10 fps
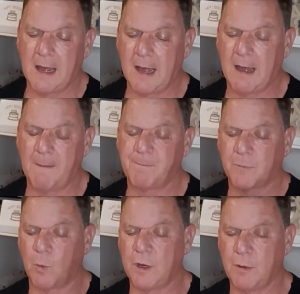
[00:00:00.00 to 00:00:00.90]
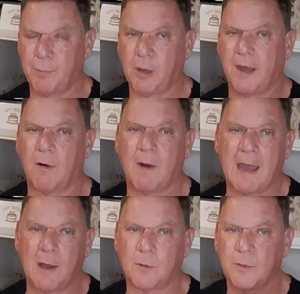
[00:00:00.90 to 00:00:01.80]
um, where you play
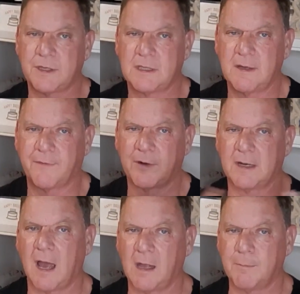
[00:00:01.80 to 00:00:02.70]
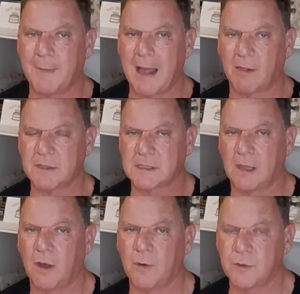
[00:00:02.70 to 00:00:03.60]
around with different unbalanced
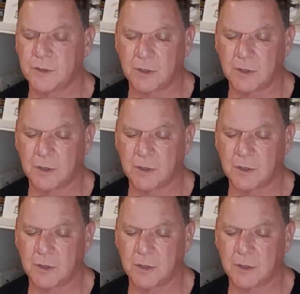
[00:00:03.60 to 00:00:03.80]
loads.